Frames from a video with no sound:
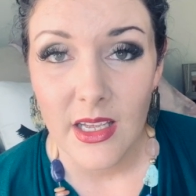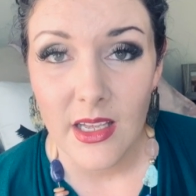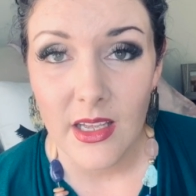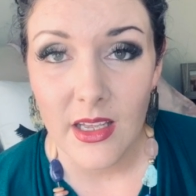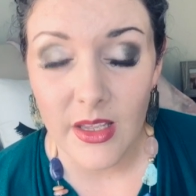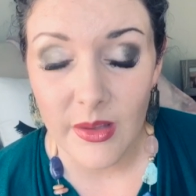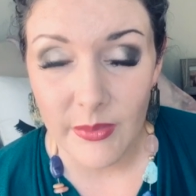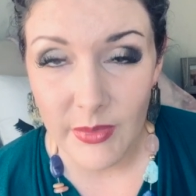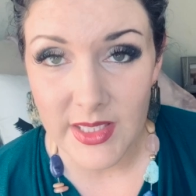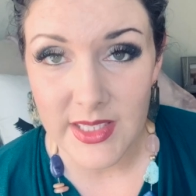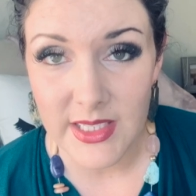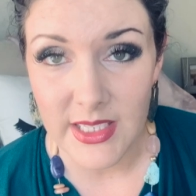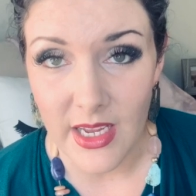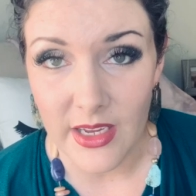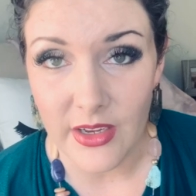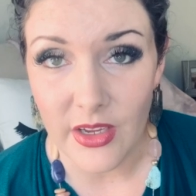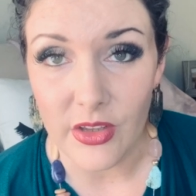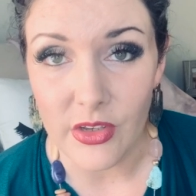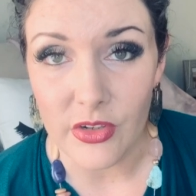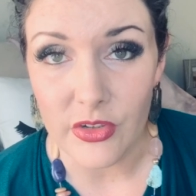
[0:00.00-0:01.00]
amazing eye
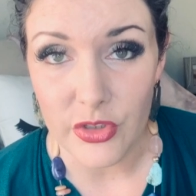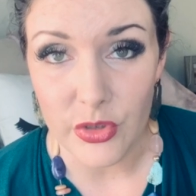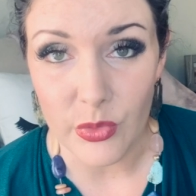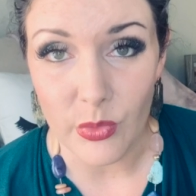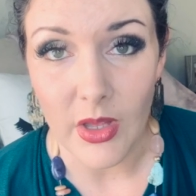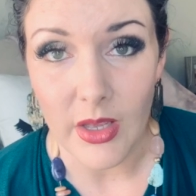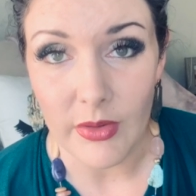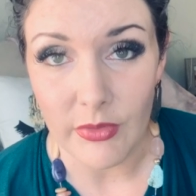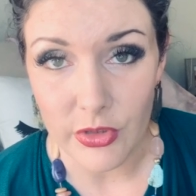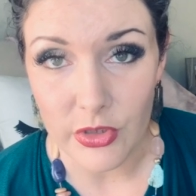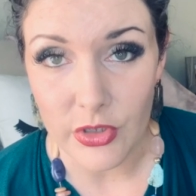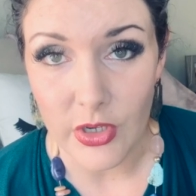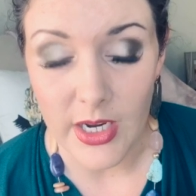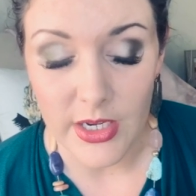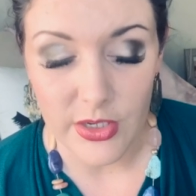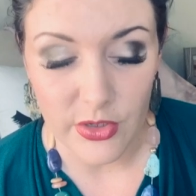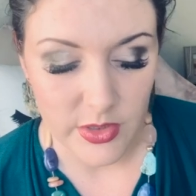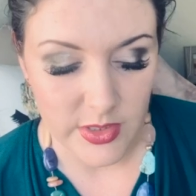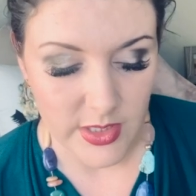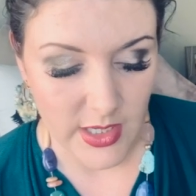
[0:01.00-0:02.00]
colors you will ever try in
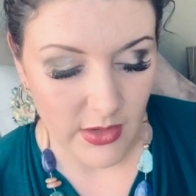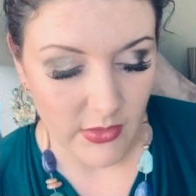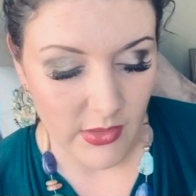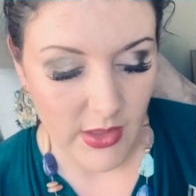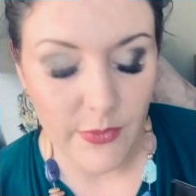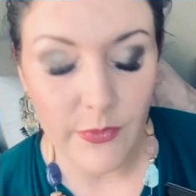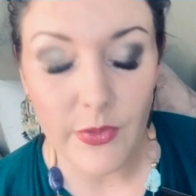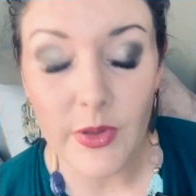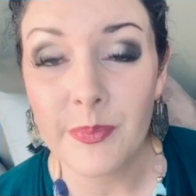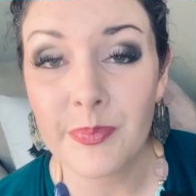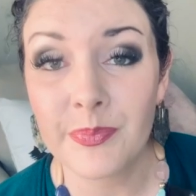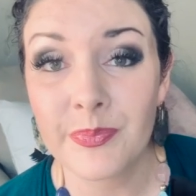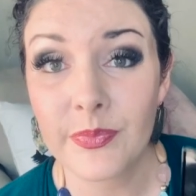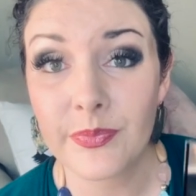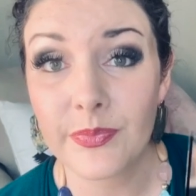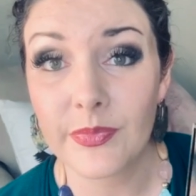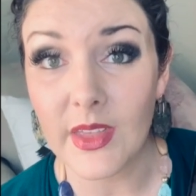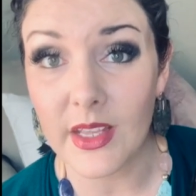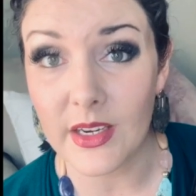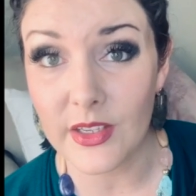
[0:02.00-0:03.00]
your entire life.
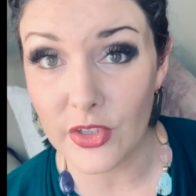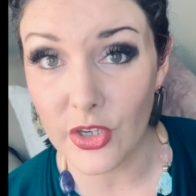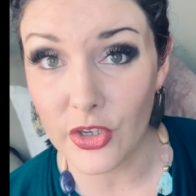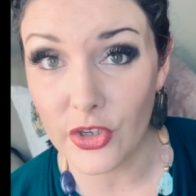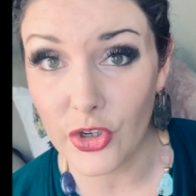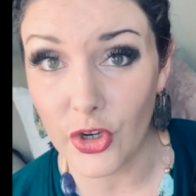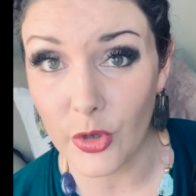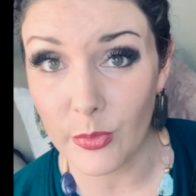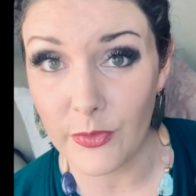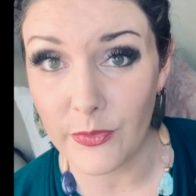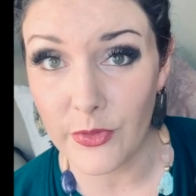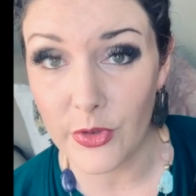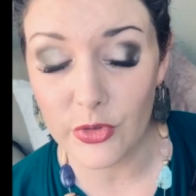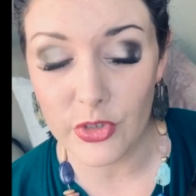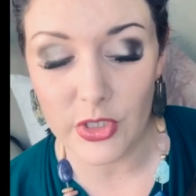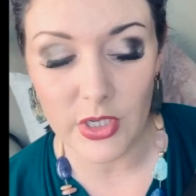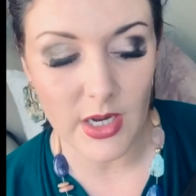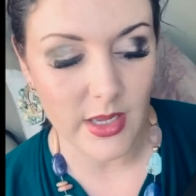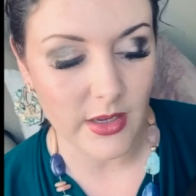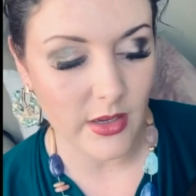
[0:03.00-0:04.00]
That is our Chroma
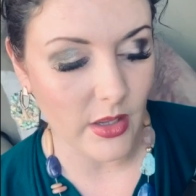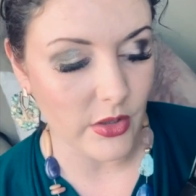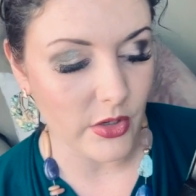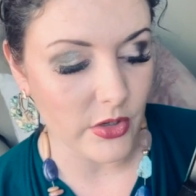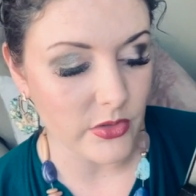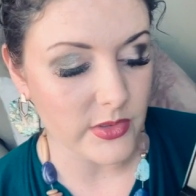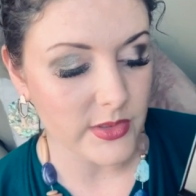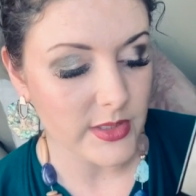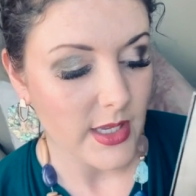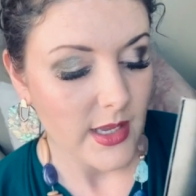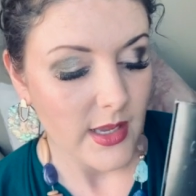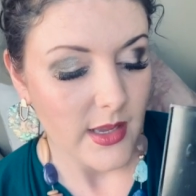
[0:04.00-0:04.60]
Fusion eye colors.